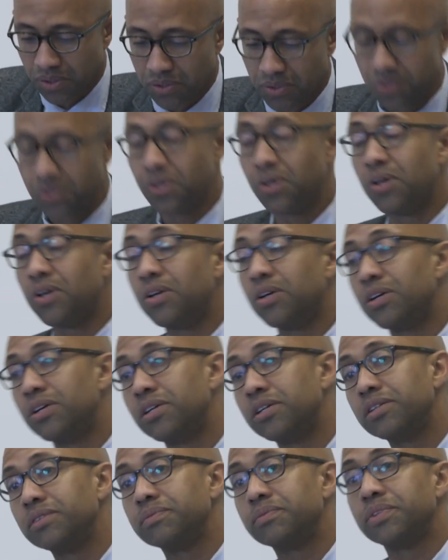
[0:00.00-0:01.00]

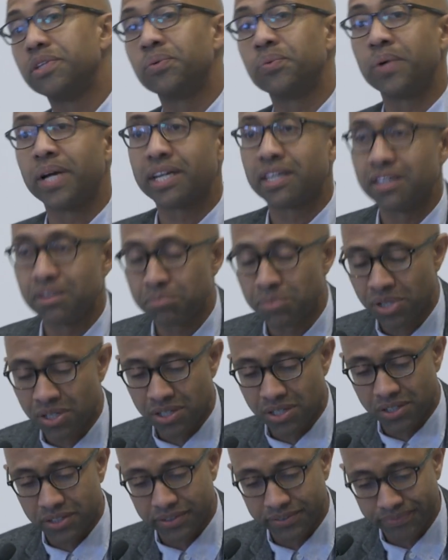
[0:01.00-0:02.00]
nor the wrecking
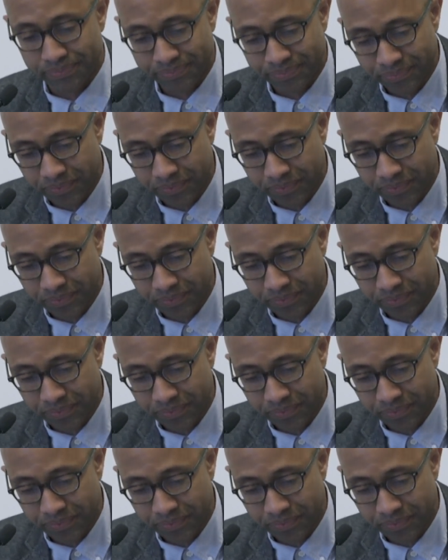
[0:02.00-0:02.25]
ball